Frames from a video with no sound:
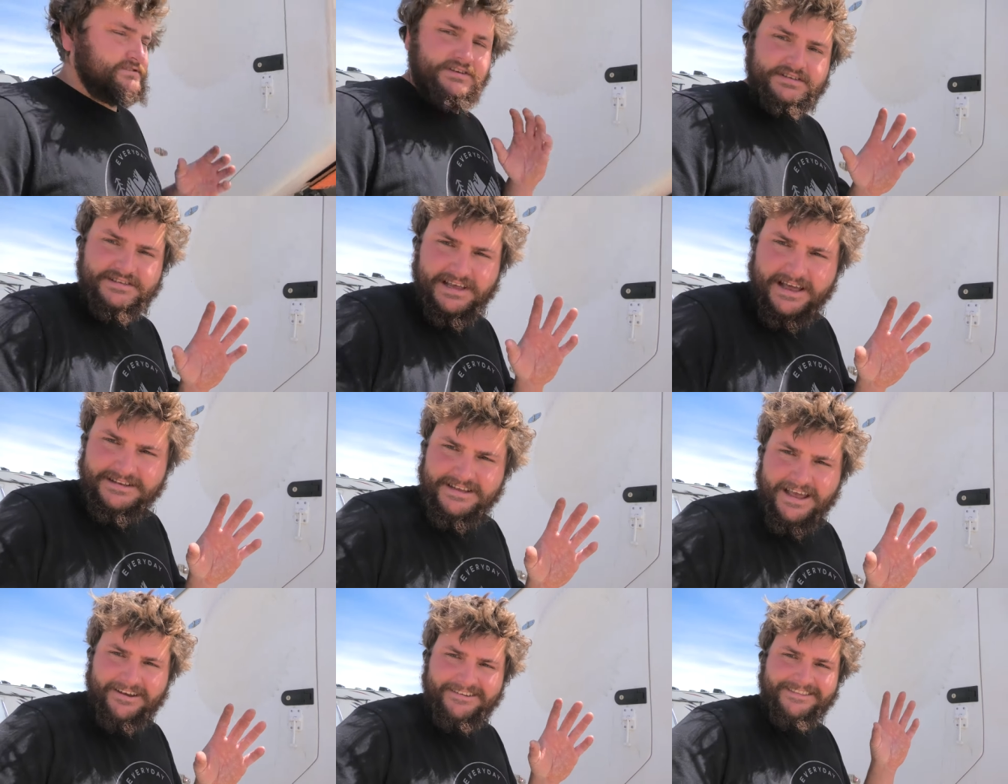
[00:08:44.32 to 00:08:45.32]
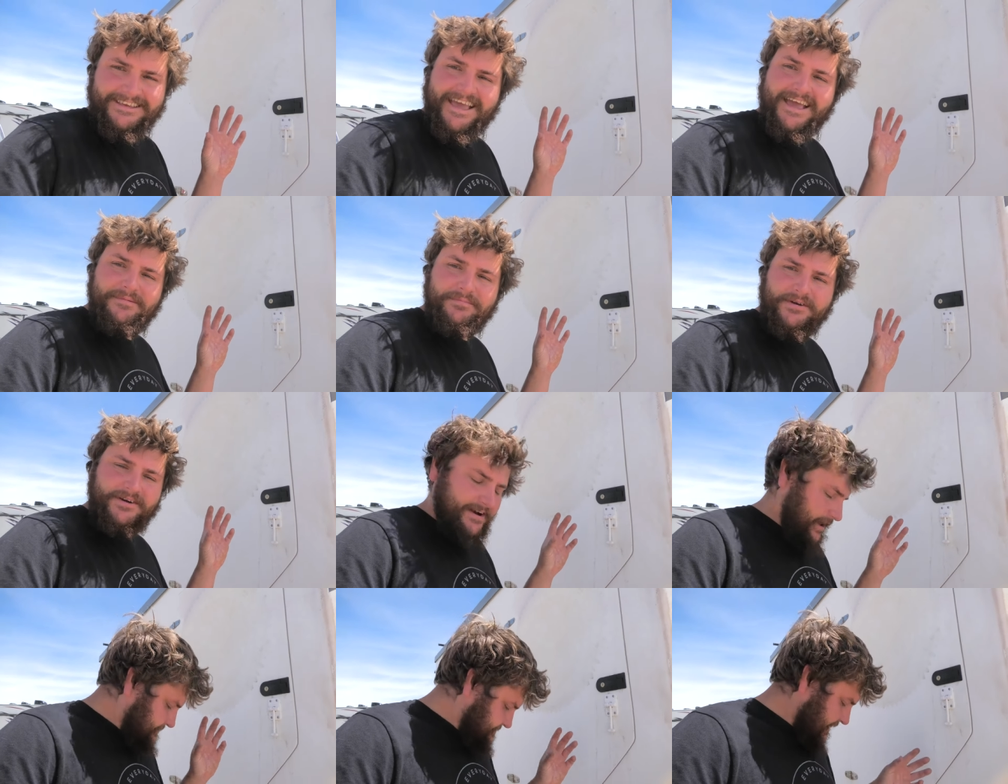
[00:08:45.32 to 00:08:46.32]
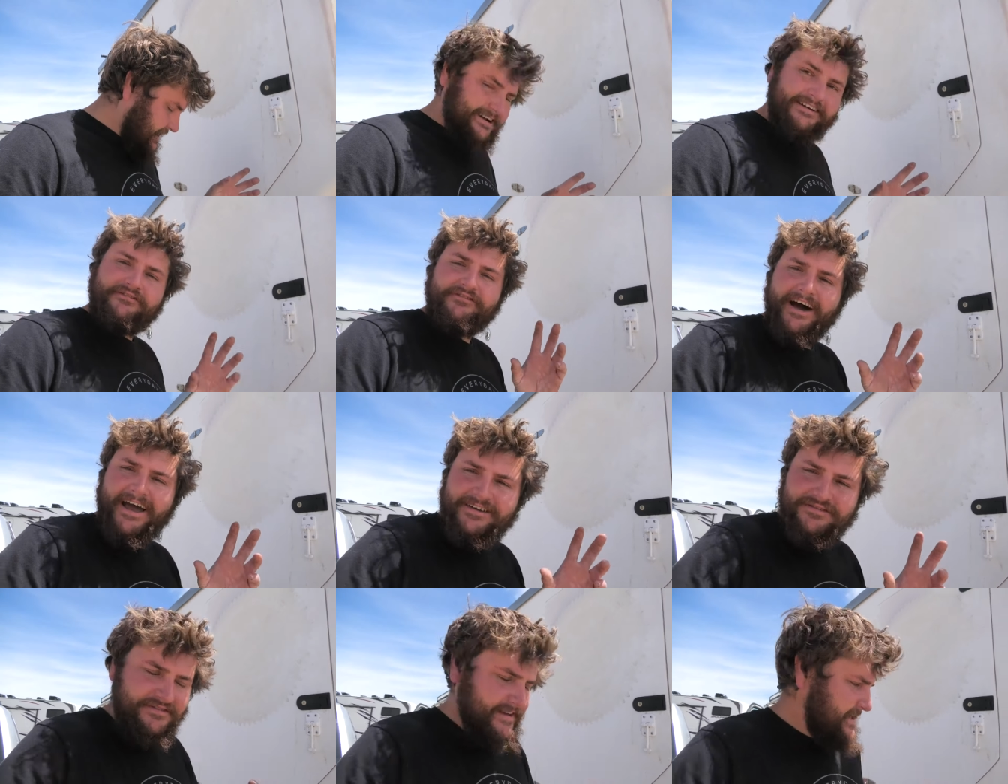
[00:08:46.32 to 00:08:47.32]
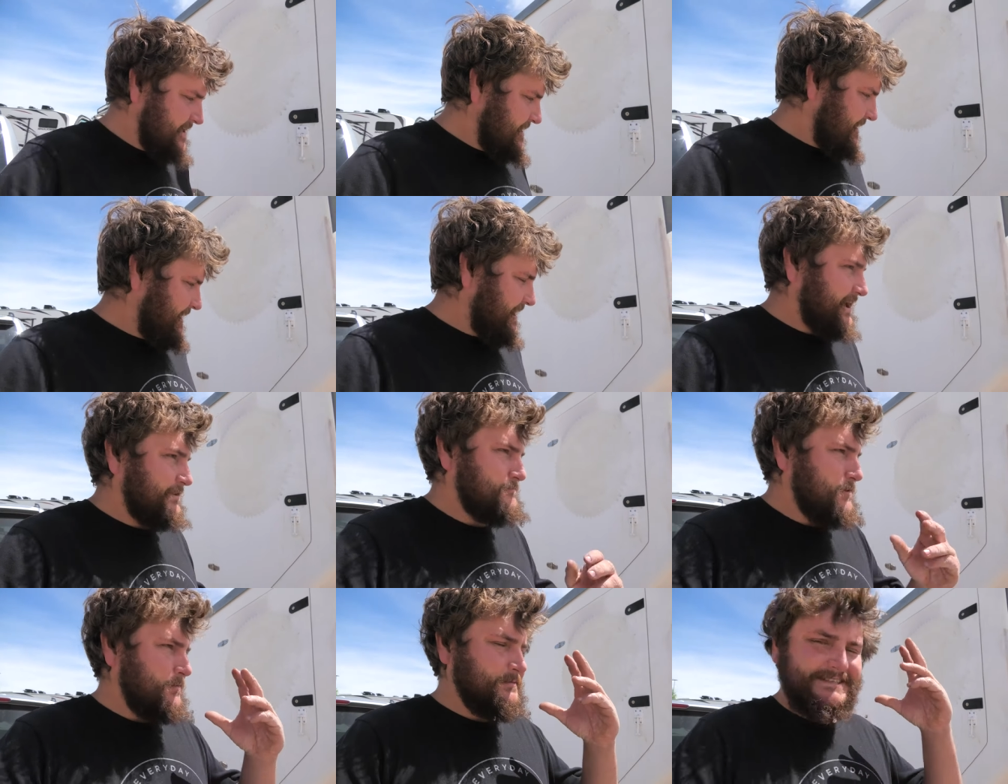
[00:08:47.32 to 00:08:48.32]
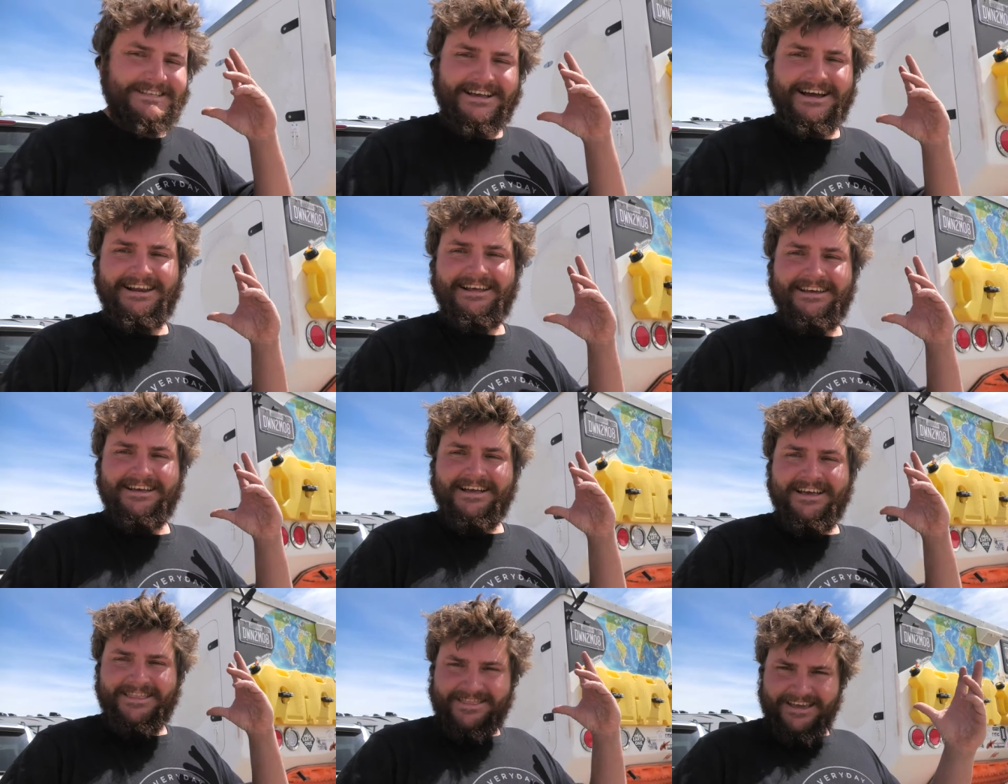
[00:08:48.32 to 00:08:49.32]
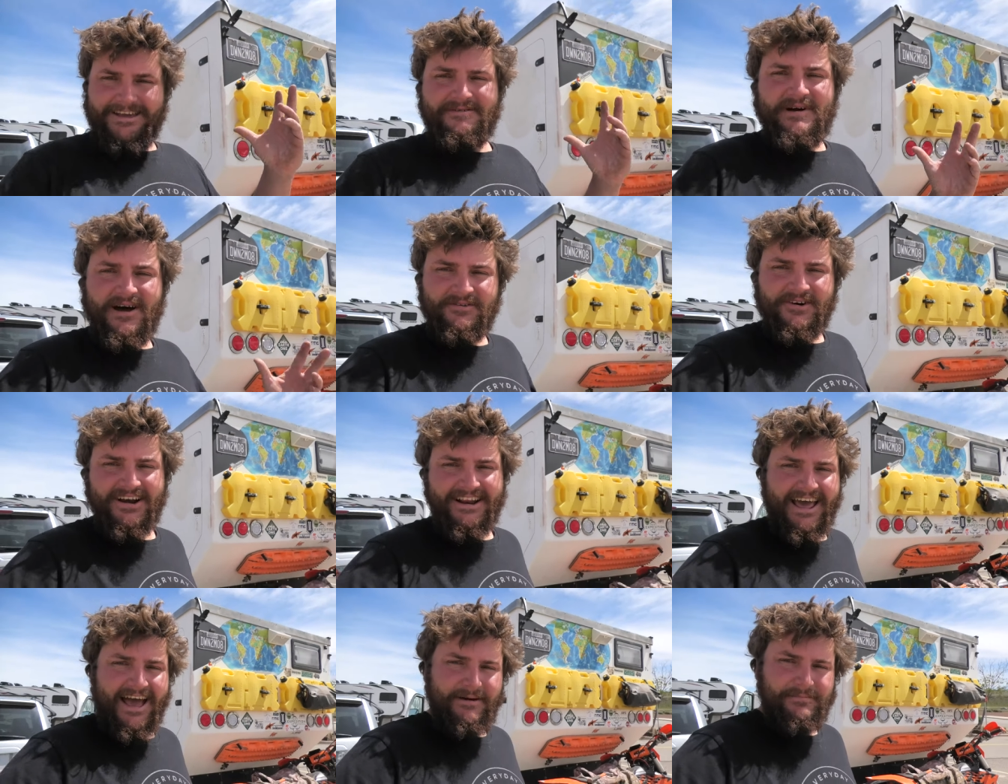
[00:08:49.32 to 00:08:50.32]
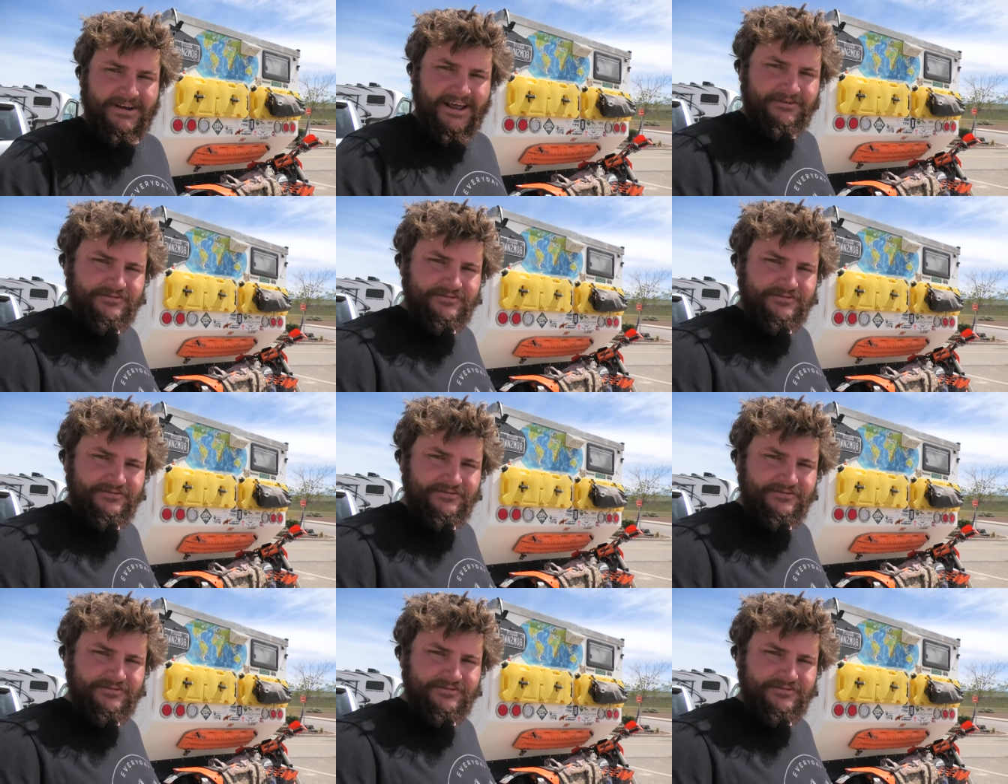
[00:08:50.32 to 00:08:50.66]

just sat down in the camper and I was talking to Fife and I had a moment to kind of think about what had happened, I